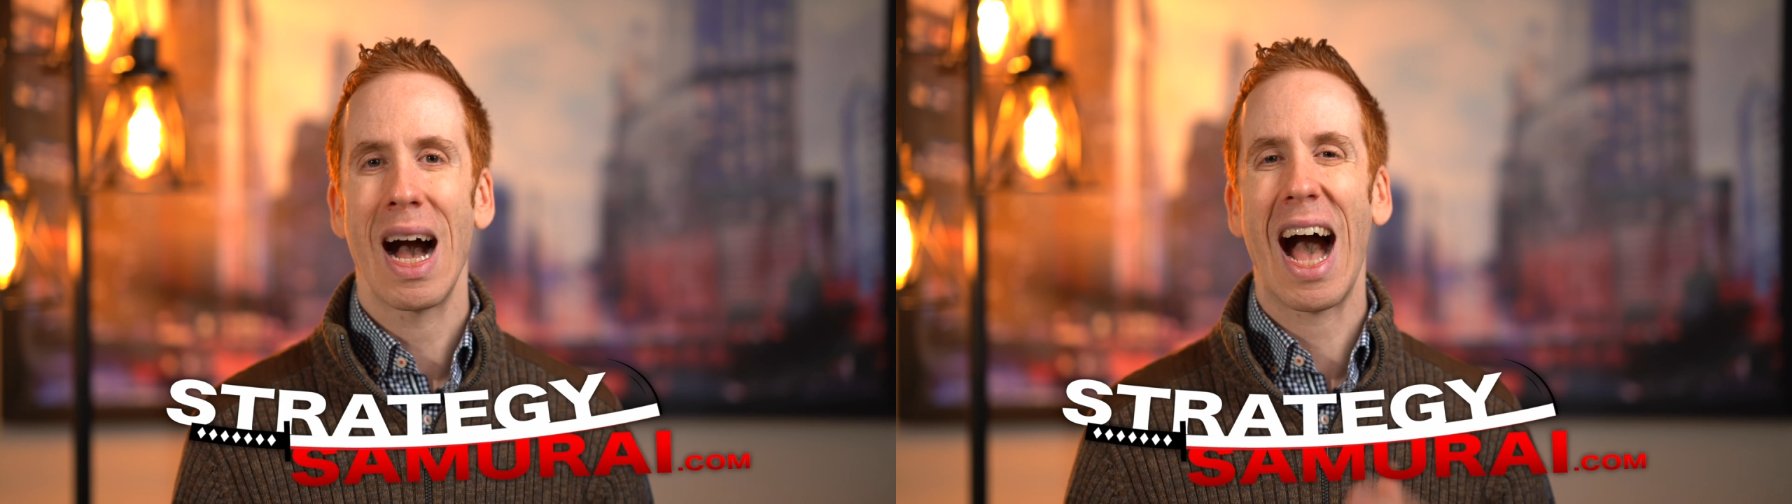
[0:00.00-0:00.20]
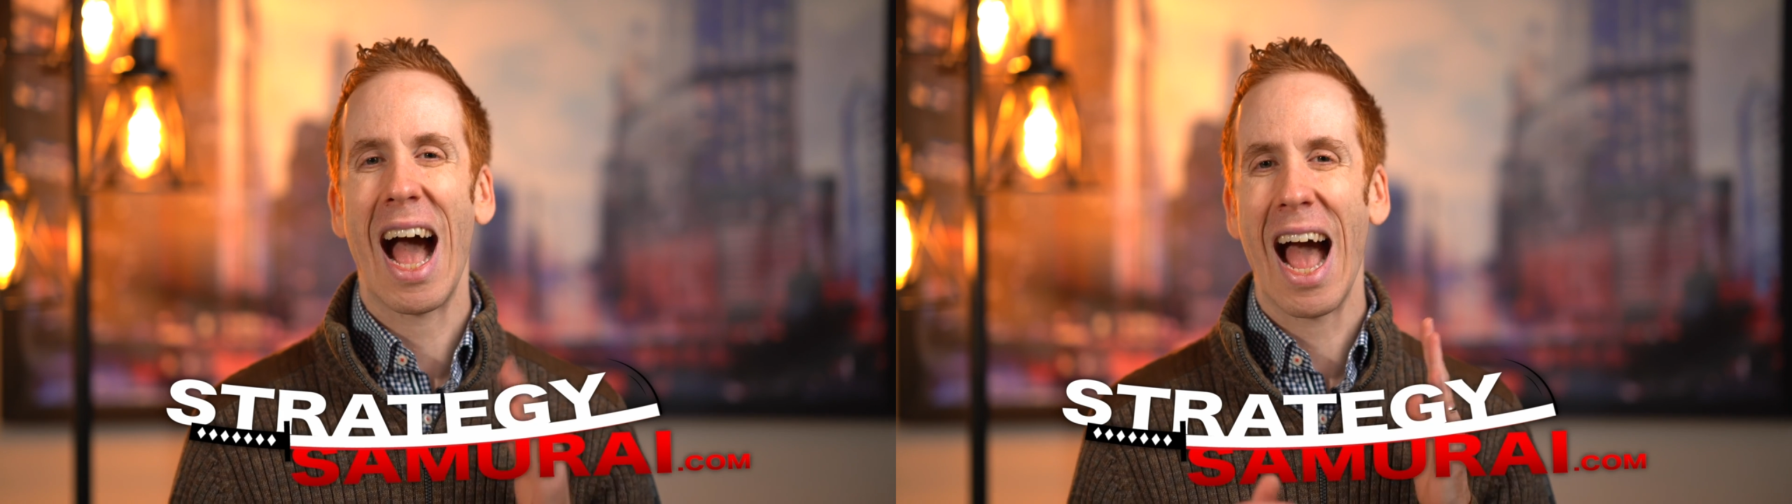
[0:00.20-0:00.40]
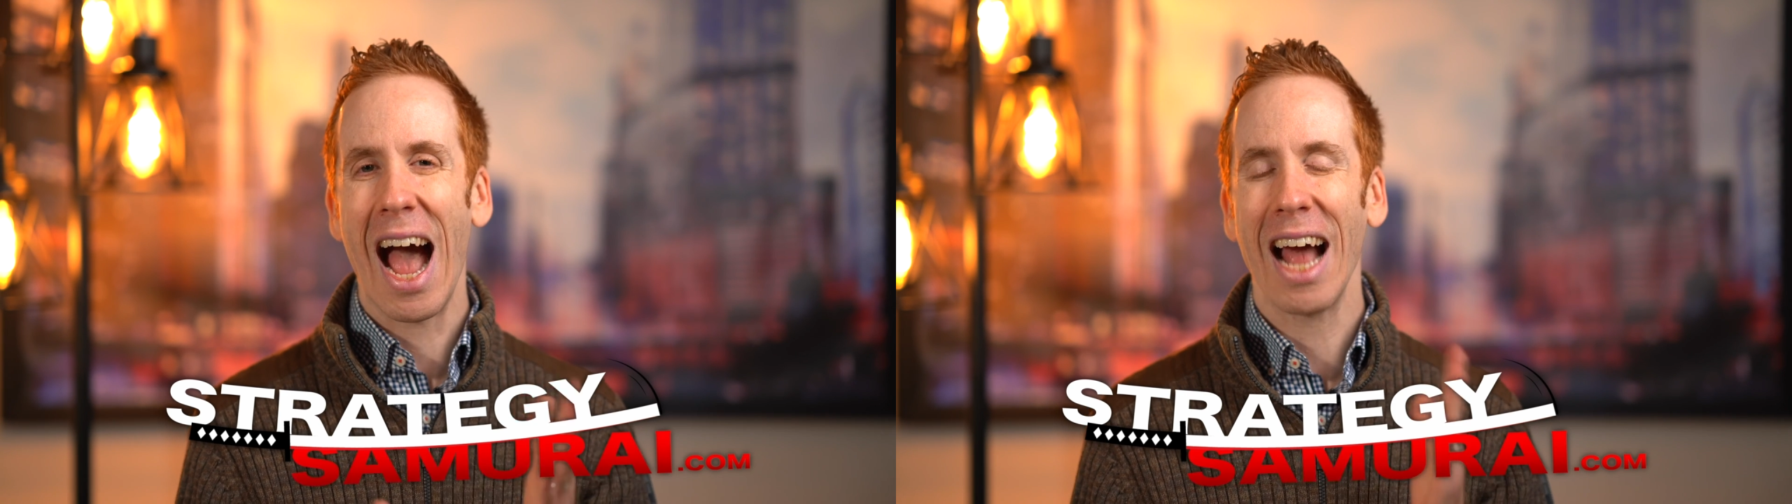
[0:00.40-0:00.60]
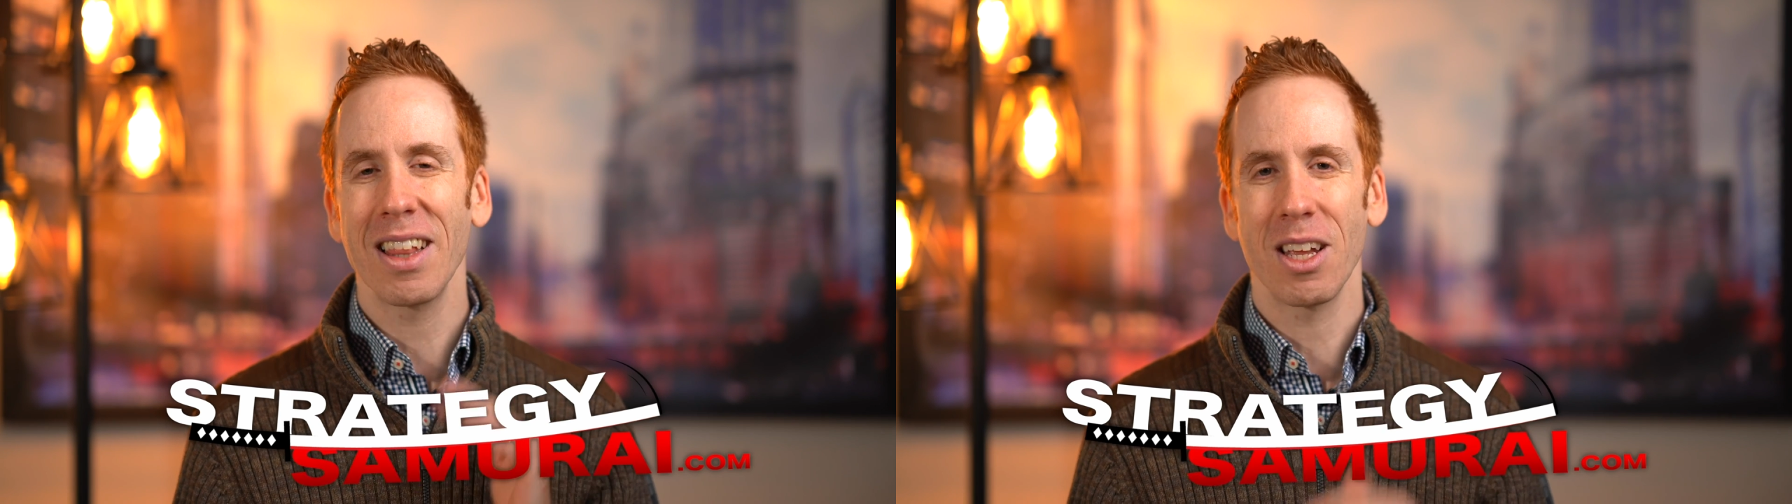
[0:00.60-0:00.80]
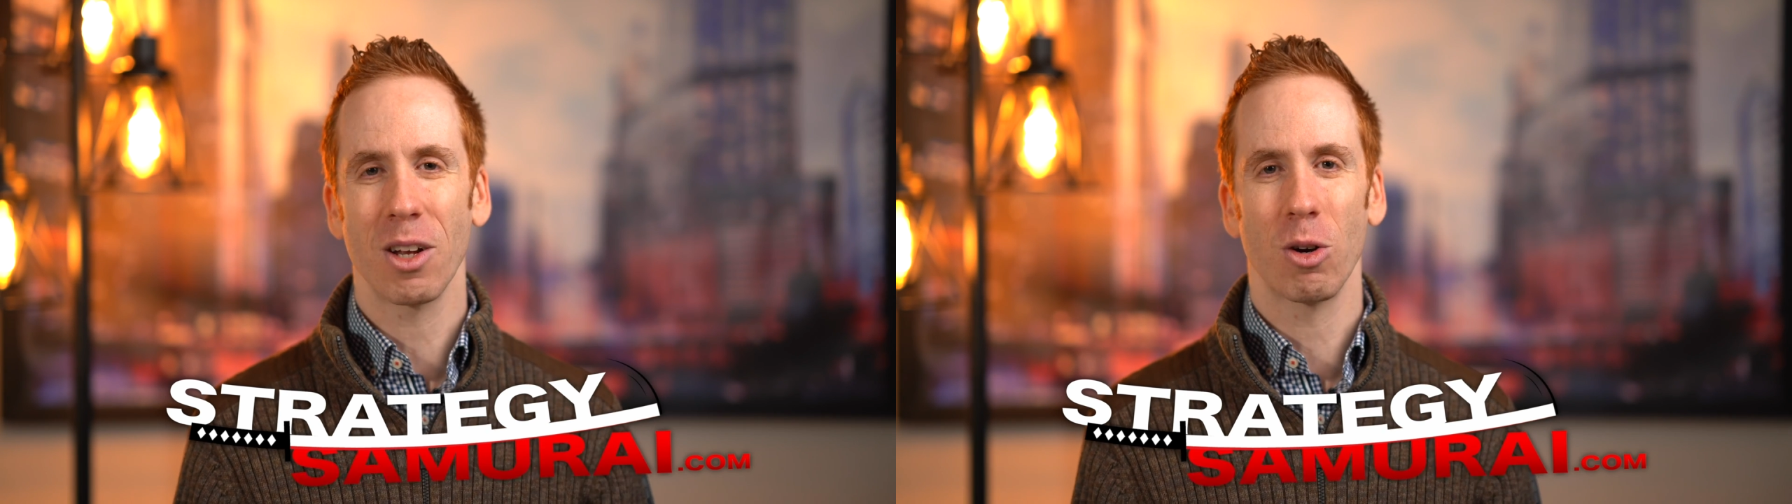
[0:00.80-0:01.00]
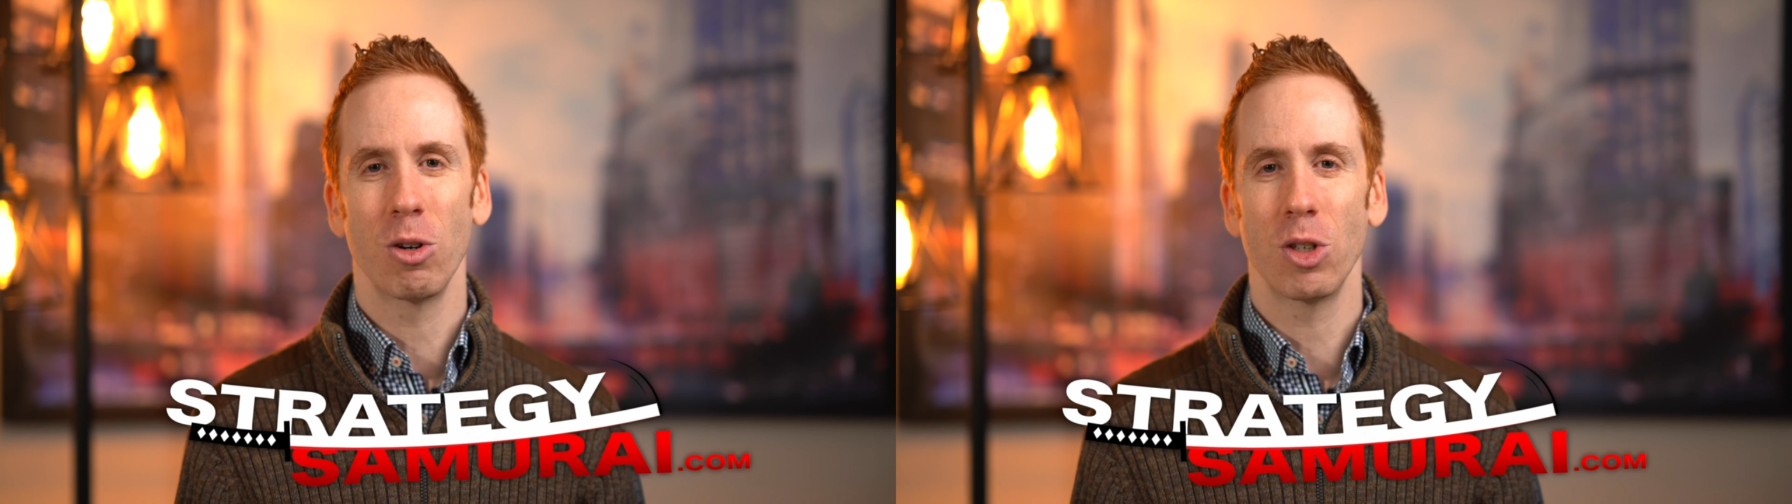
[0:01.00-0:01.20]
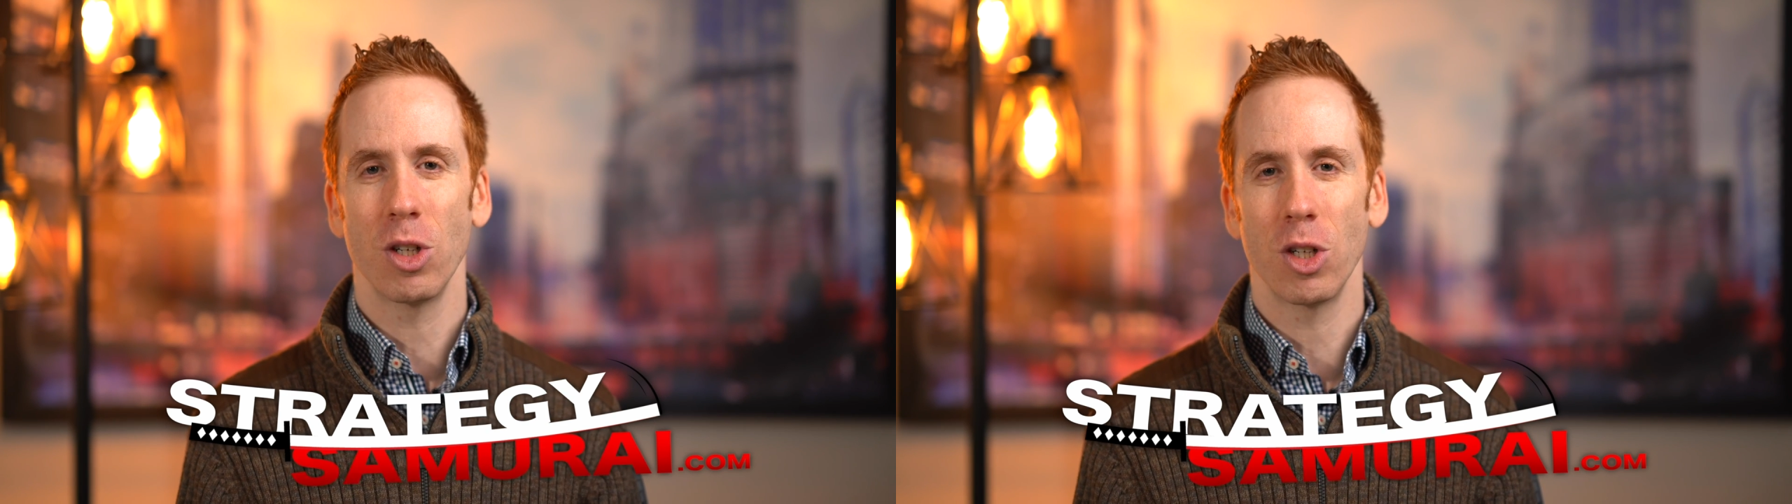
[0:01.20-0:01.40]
I highly encourage you to